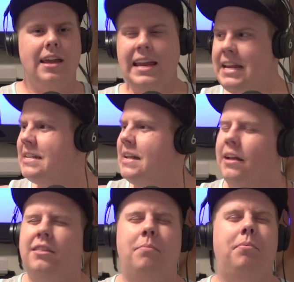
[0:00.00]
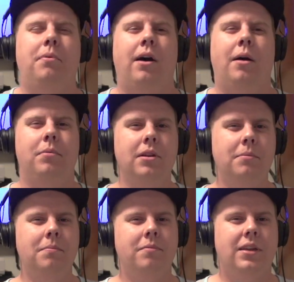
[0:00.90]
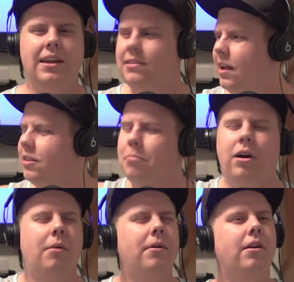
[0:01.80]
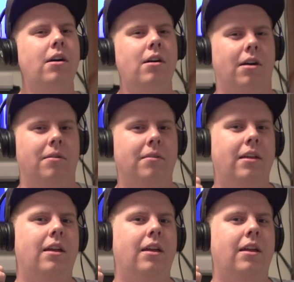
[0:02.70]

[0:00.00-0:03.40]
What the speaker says: He's not the problem. He's not the problem at all.